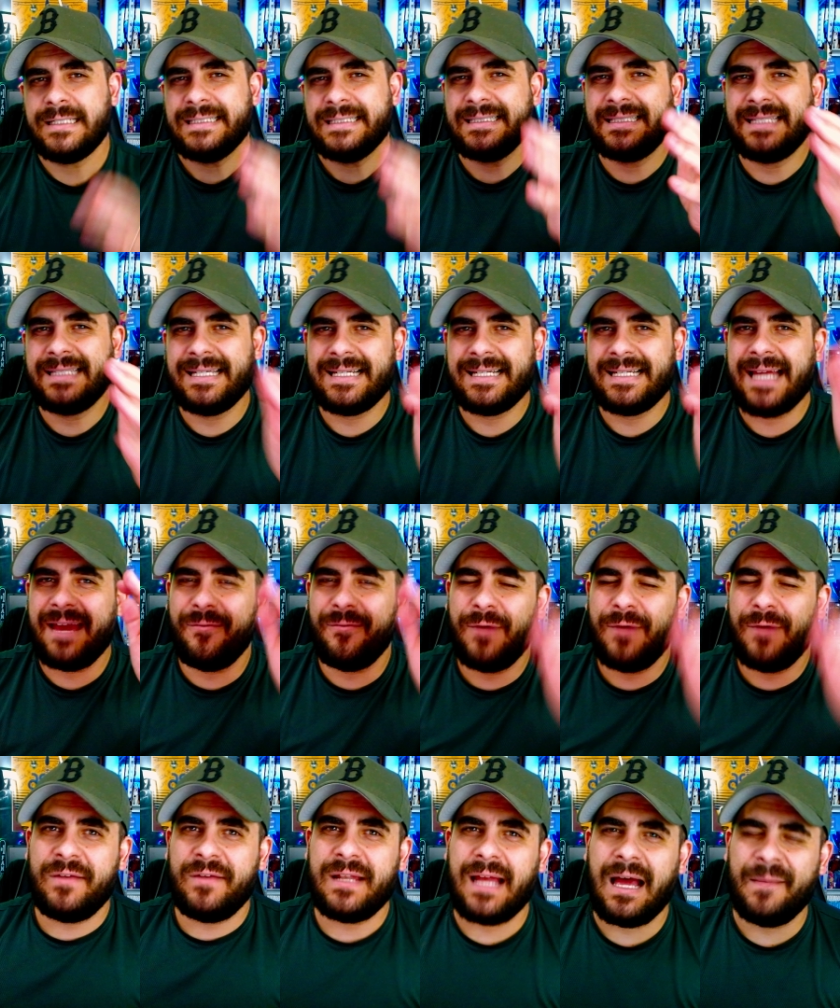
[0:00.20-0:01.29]
Today, we have
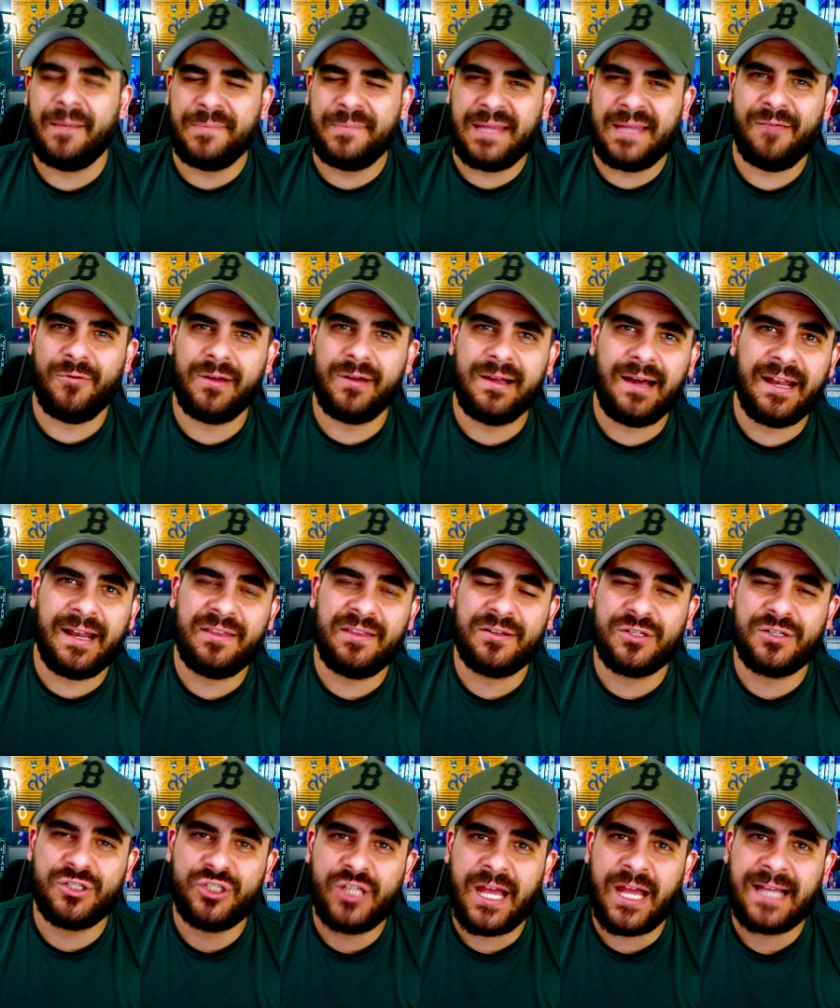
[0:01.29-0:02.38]
an update regarding those
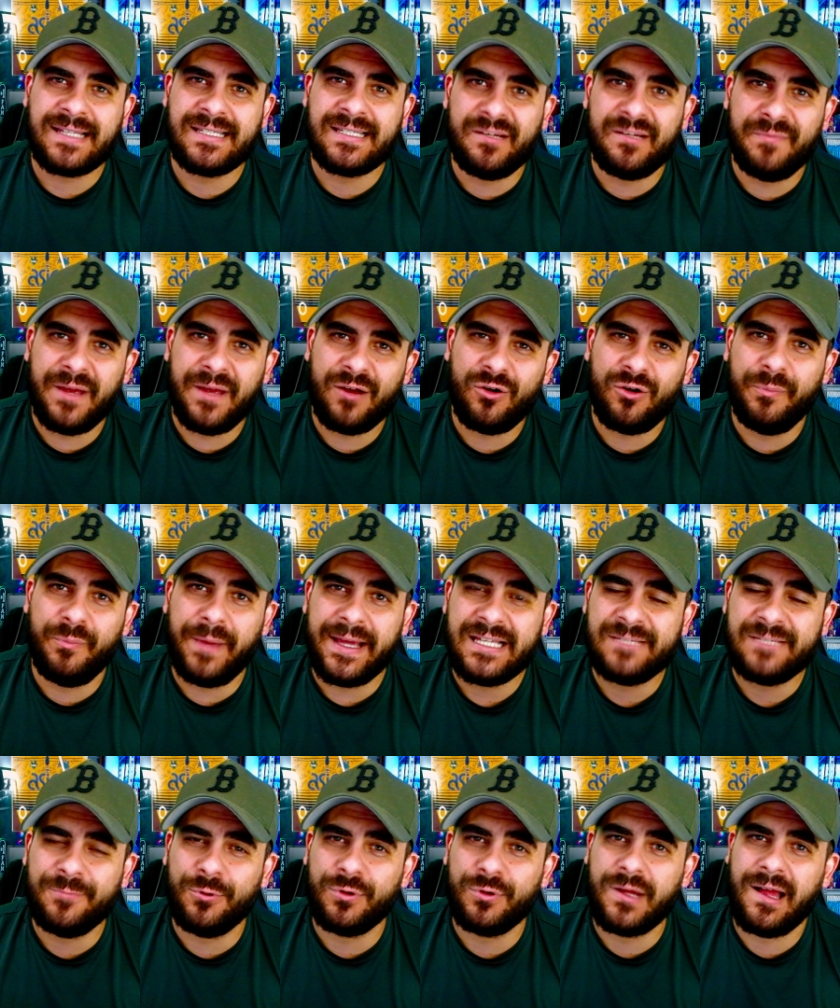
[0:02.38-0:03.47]
Jackson Merrill
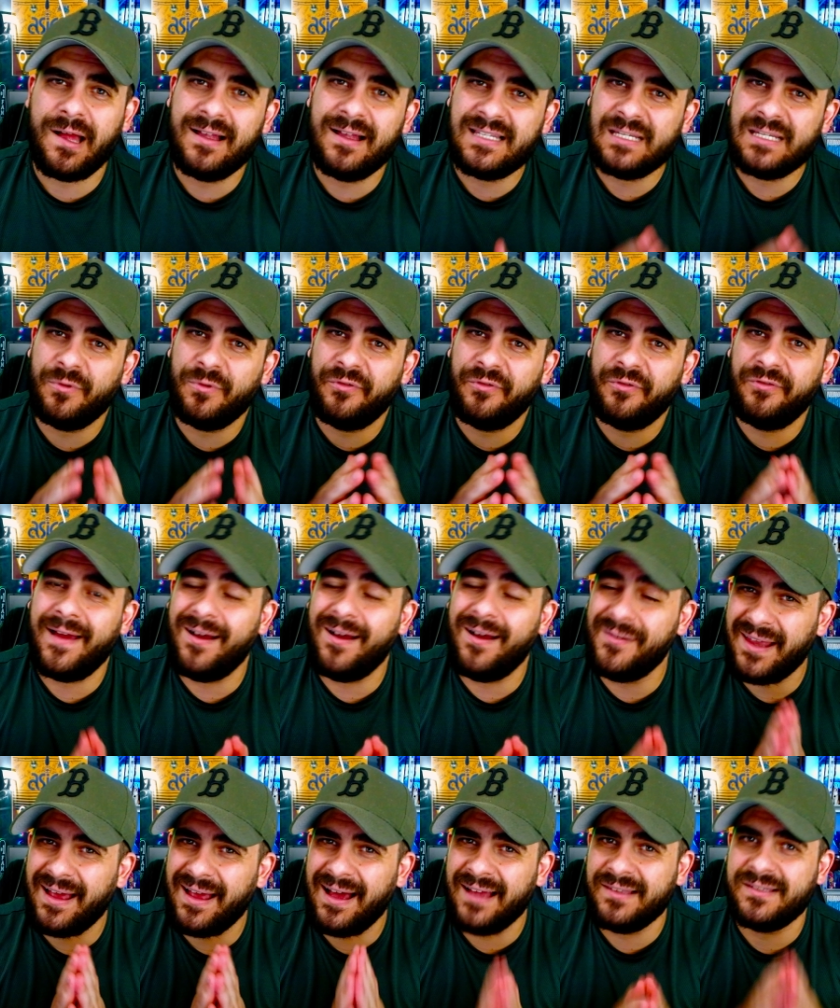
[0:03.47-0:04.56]
baseball cards that were found
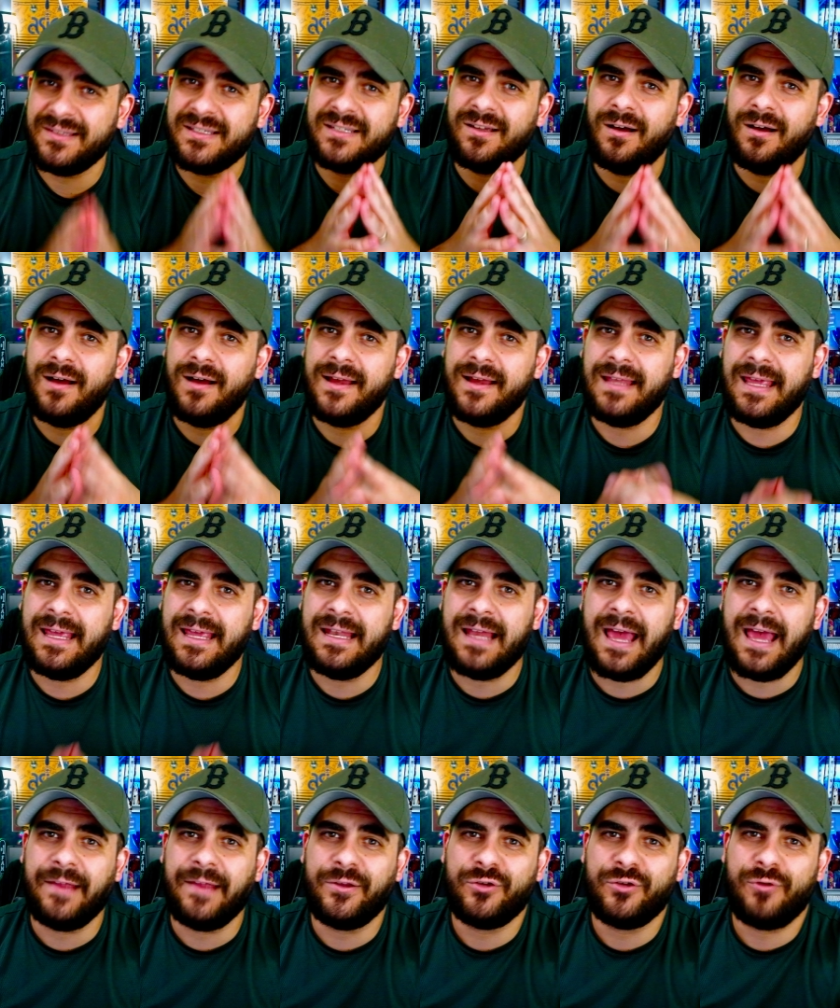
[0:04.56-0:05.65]
unsigned in
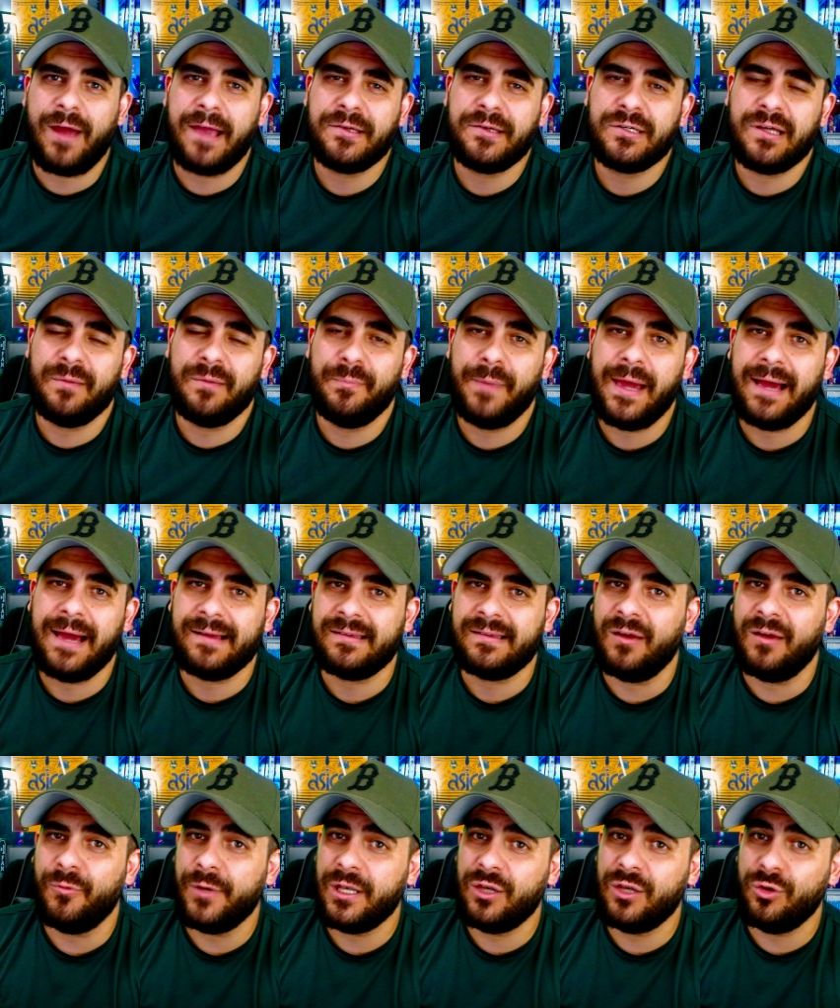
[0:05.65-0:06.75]
a trash compactor.
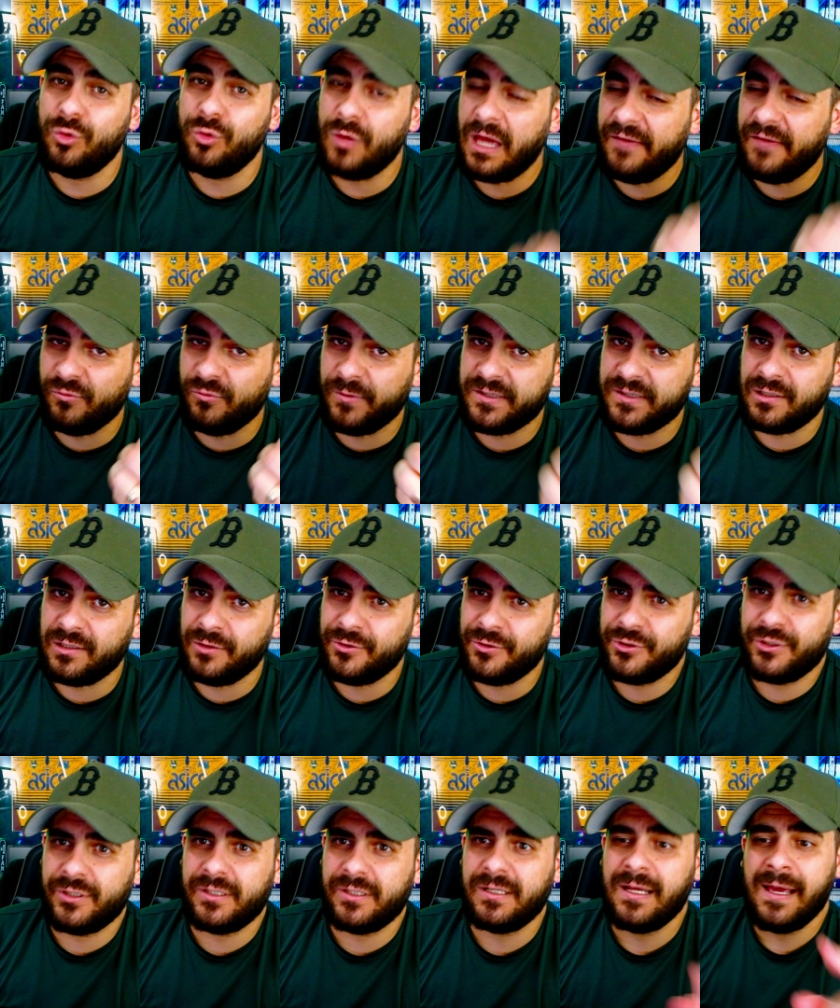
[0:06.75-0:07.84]
We do have a
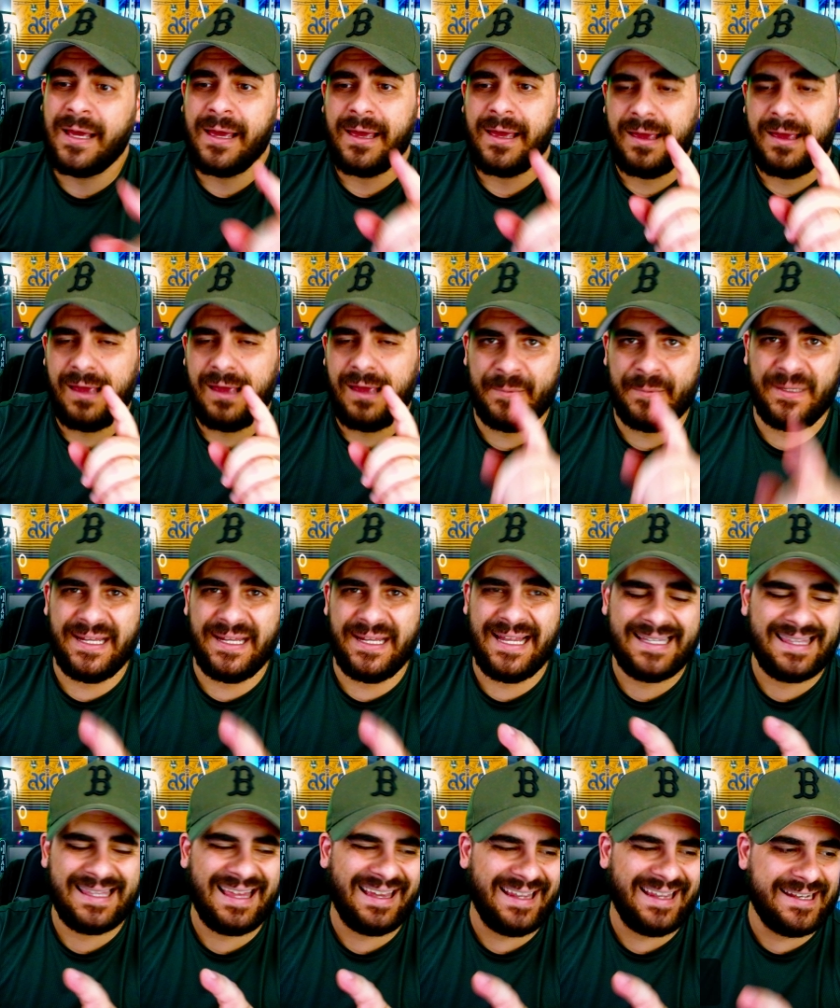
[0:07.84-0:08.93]
resolution. I'm going to get to
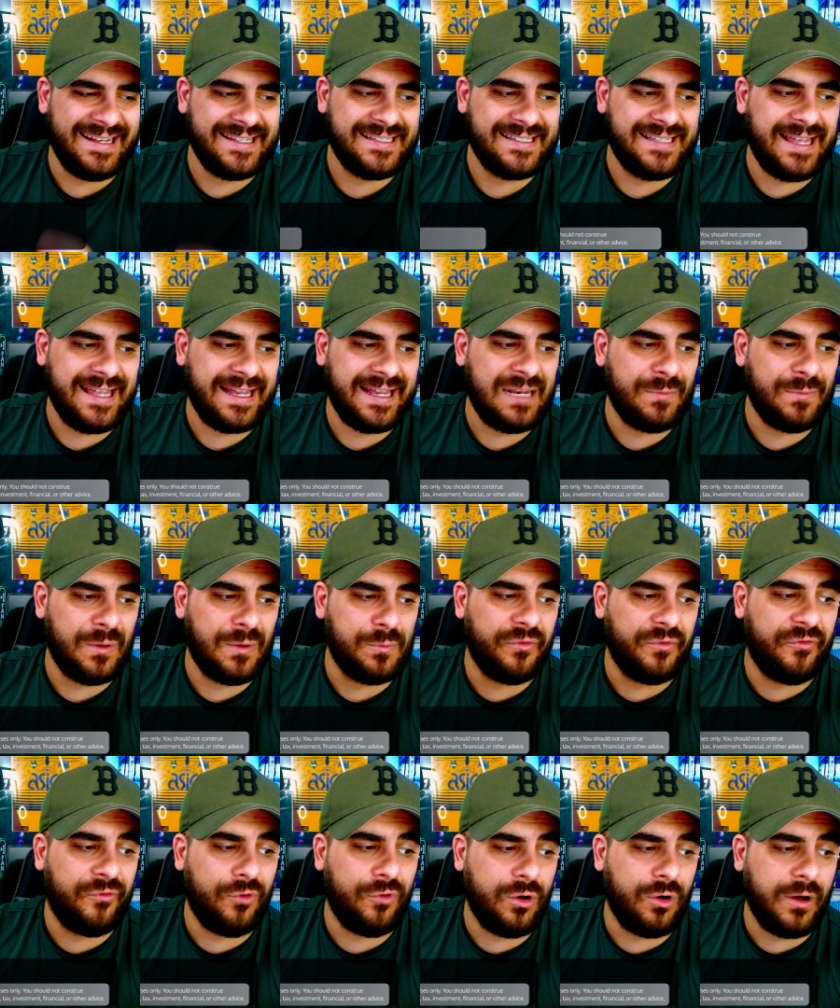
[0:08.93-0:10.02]
that in a second, but
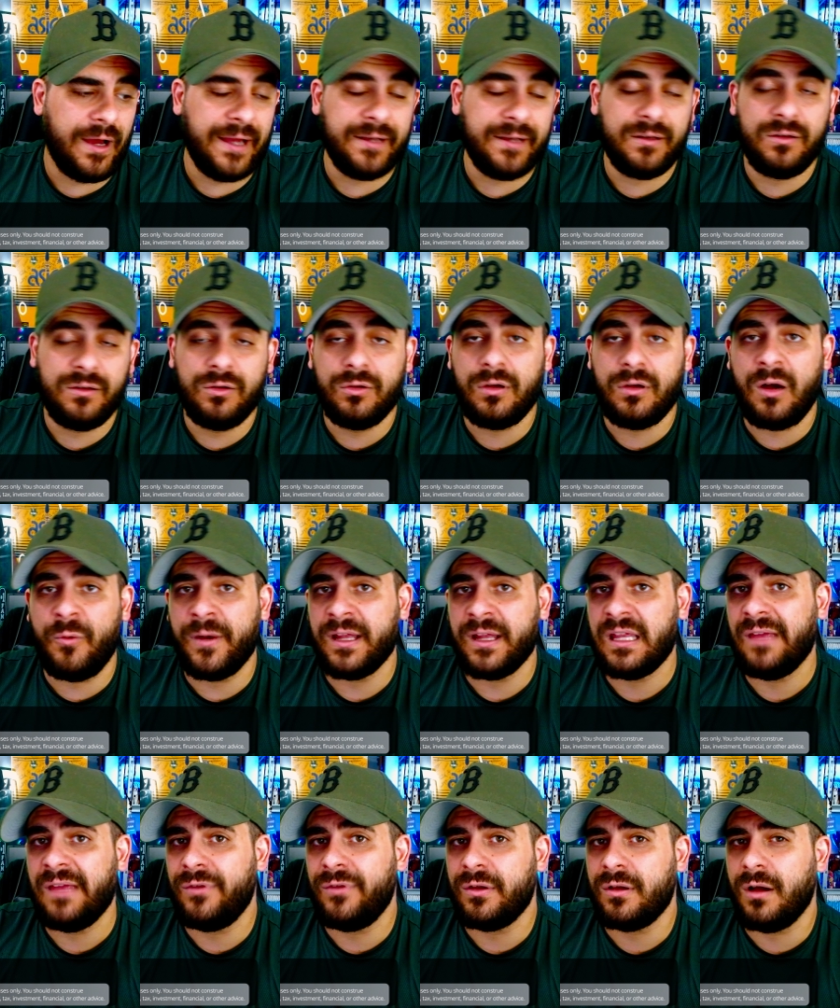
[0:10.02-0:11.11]
before I do, I want to
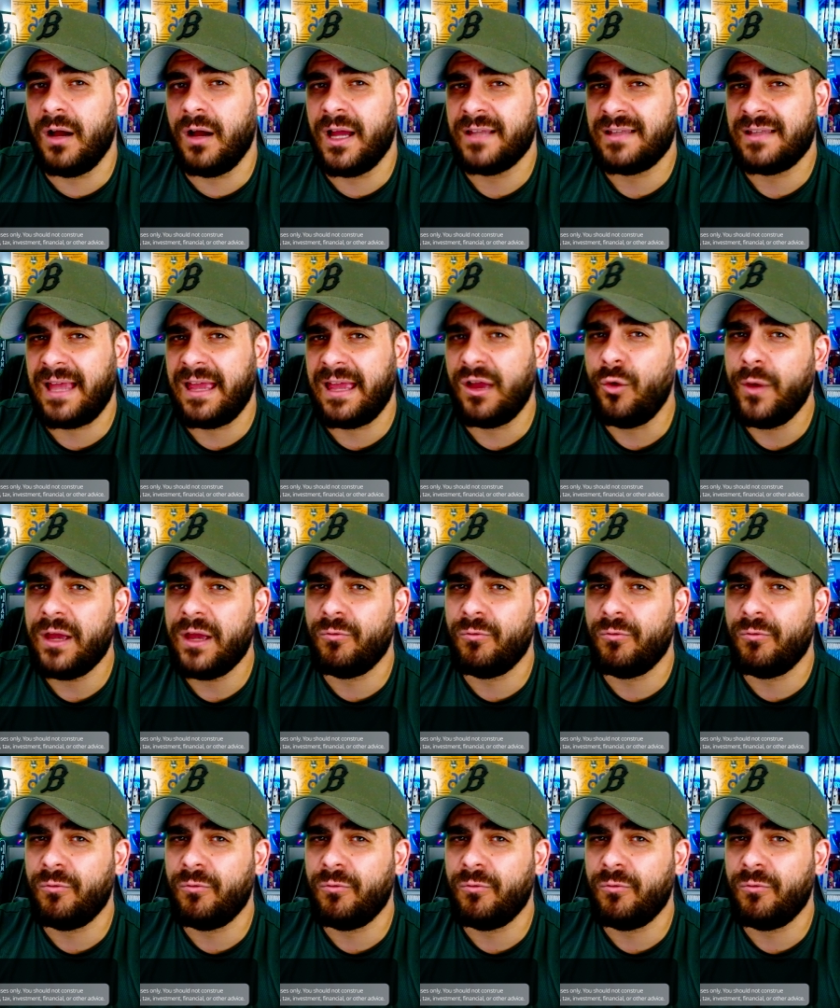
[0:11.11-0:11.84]
give you guys a quick